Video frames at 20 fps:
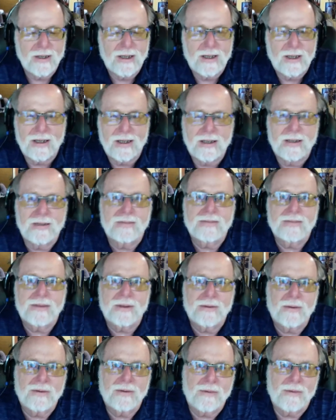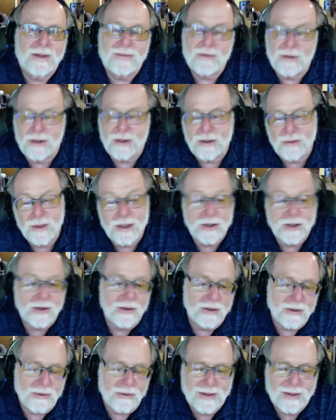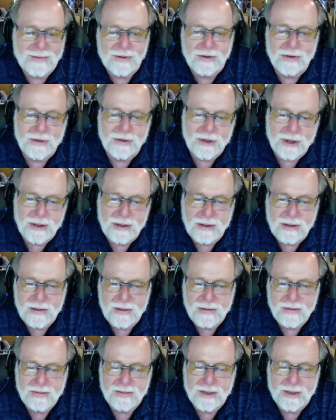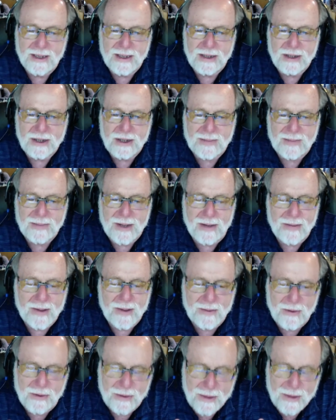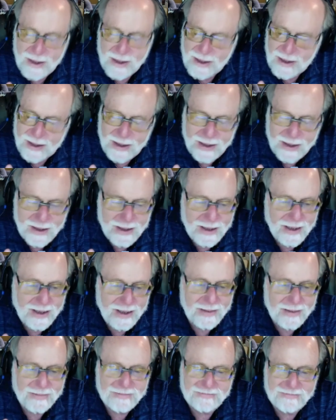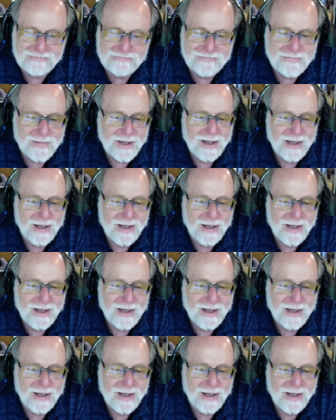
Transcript: uh, revol- you want to call it a revolution, but except I remember um,